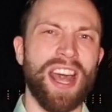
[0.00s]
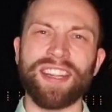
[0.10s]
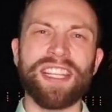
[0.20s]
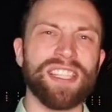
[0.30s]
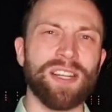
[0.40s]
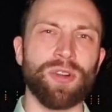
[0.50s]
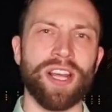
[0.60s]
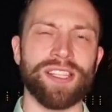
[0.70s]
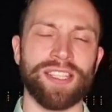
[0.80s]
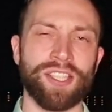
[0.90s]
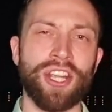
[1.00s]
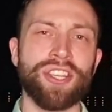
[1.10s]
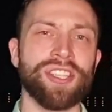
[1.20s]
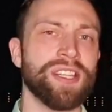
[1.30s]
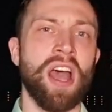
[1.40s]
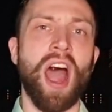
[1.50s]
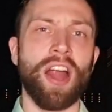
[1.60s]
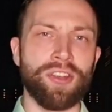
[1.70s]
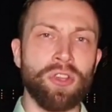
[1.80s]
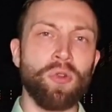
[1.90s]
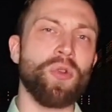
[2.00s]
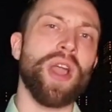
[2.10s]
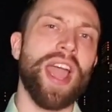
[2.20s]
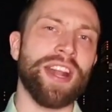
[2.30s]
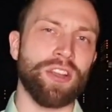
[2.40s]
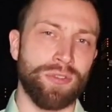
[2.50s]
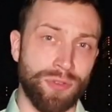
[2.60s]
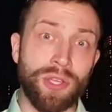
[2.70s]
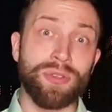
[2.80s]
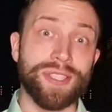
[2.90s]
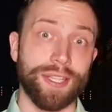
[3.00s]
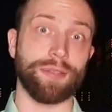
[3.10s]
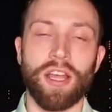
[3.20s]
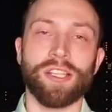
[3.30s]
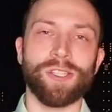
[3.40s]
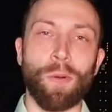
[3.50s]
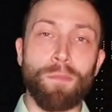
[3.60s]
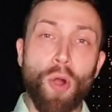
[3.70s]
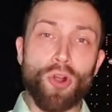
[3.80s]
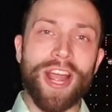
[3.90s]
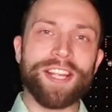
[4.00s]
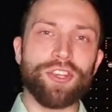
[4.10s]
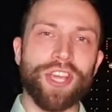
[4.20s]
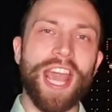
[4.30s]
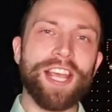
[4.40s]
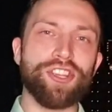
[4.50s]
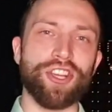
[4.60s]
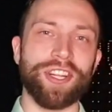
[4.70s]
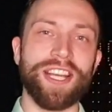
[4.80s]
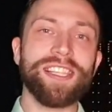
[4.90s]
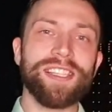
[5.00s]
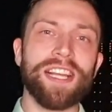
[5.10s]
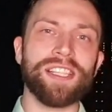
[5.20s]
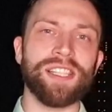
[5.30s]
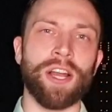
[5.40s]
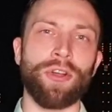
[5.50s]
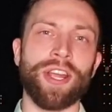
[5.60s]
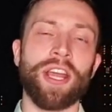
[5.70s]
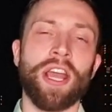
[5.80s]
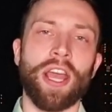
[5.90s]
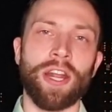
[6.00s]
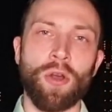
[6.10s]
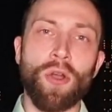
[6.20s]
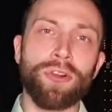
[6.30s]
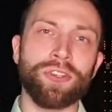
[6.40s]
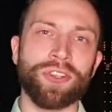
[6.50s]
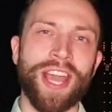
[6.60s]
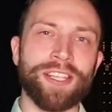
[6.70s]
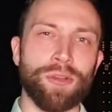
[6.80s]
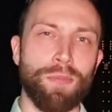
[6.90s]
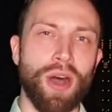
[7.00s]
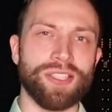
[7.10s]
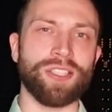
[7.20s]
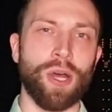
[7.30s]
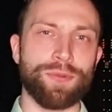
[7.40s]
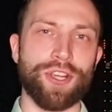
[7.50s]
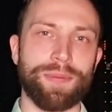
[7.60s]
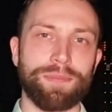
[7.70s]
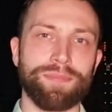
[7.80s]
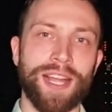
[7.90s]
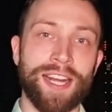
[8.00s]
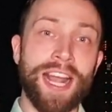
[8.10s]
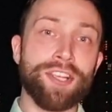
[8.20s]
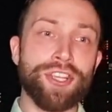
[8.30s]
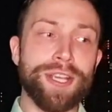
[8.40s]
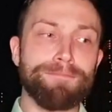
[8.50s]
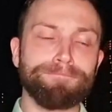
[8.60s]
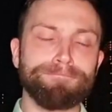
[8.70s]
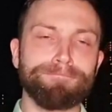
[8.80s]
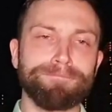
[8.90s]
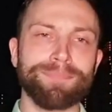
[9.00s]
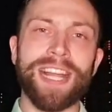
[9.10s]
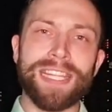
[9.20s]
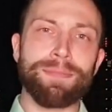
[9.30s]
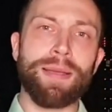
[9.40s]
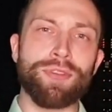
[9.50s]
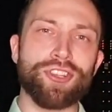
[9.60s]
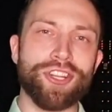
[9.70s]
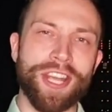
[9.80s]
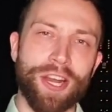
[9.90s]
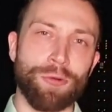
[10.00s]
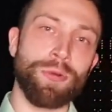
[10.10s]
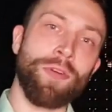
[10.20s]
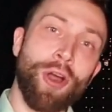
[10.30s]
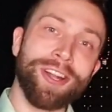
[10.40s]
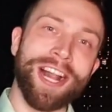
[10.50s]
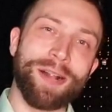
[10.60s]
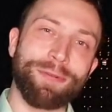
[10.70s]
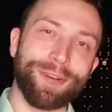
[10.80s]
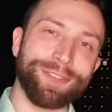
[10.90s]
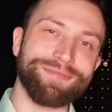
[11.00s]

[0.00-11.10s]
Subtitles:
and decentralized exchanges are new and confusing. So more education is necessary in order to get to mass adoption. And actually, that's my mission here with HODL Helper.